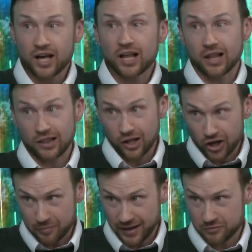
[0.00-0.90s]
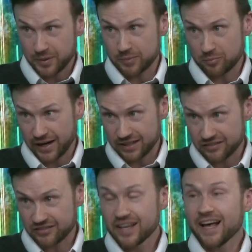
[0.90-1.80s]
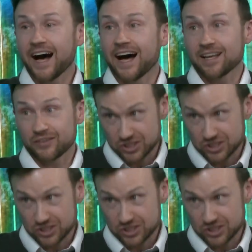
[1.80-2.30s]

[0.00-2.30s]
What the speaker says: a lot of past paper practice and